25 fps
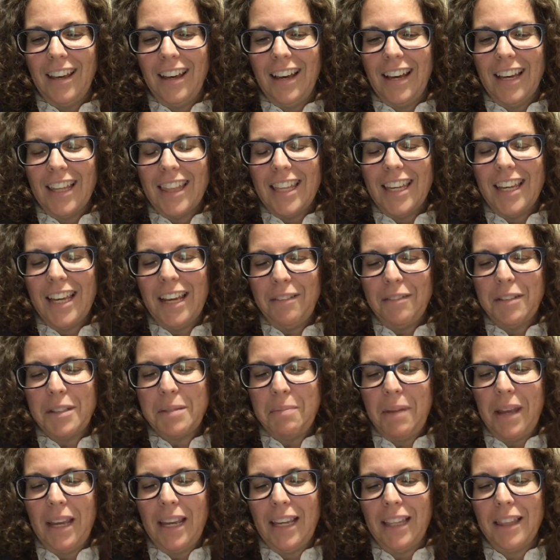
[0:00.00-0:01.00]
I think I was
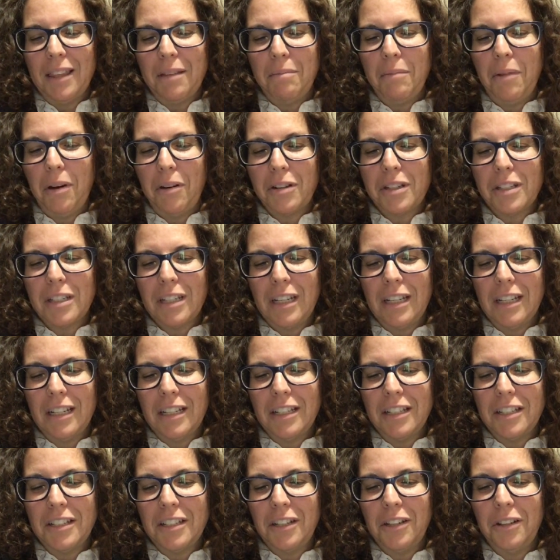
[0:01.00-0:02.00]
making the
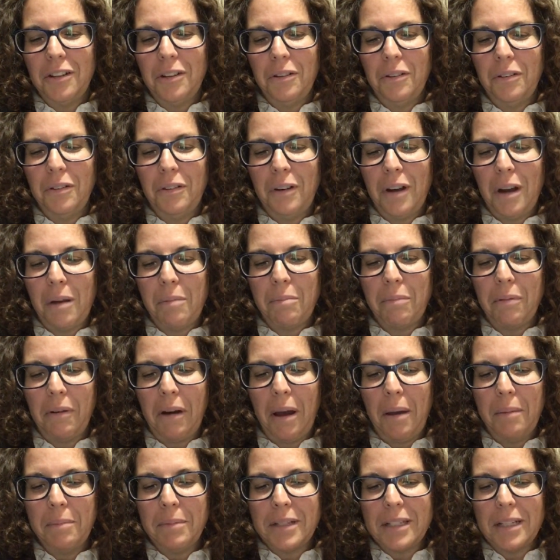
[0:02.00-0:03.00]
motion too
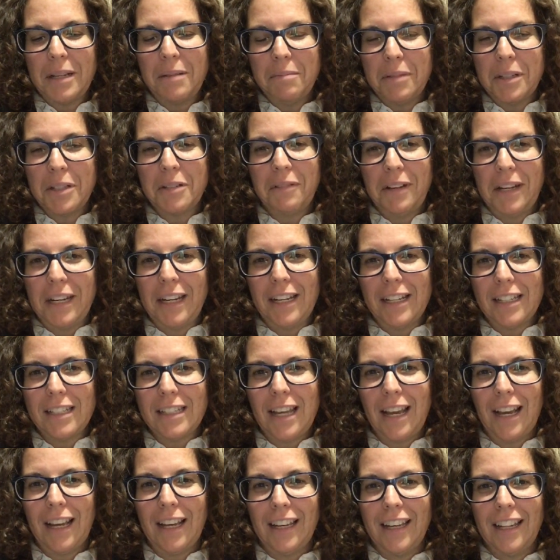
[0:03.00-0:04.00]
abrupt in between each
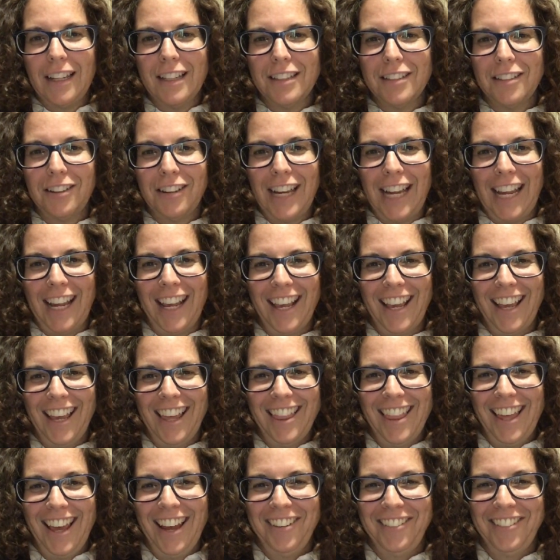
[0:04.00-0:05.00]
second, and so
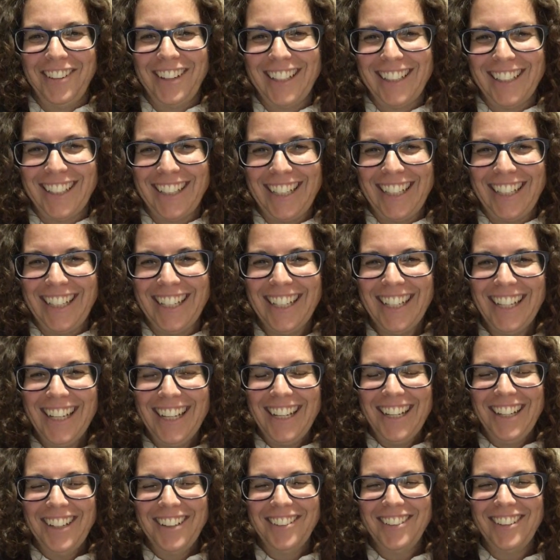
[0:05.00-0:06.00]
you get really,
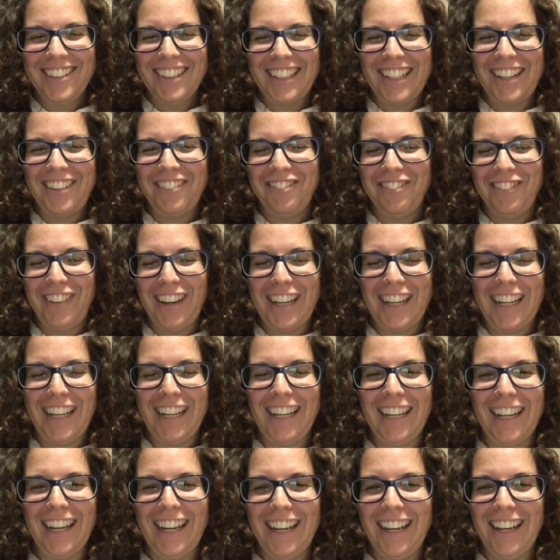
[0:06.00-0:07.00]
really
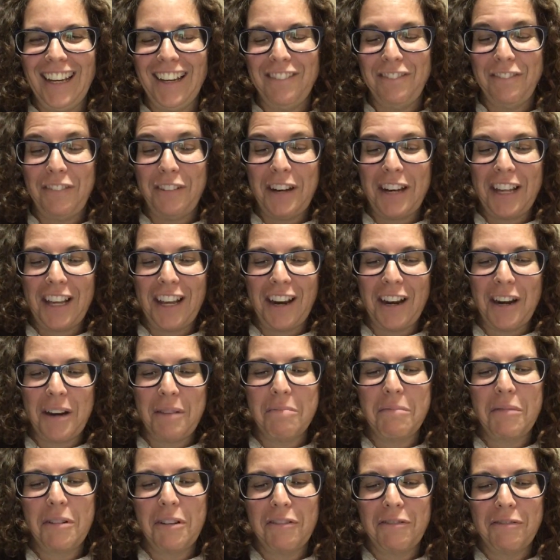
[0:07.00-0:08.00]
funny
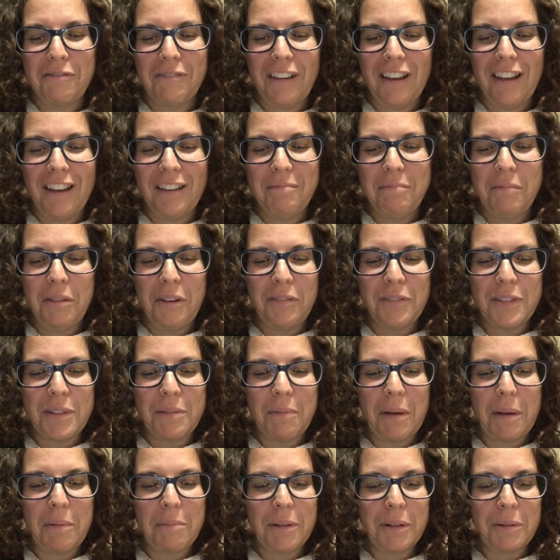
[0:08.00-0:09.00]
arm moves
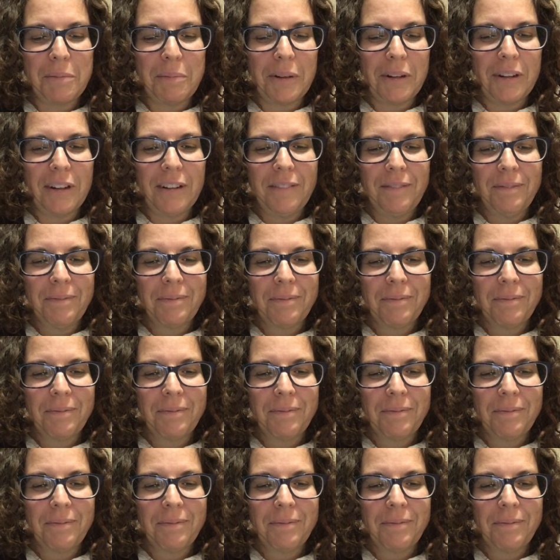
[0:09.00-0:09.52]
in my blooper.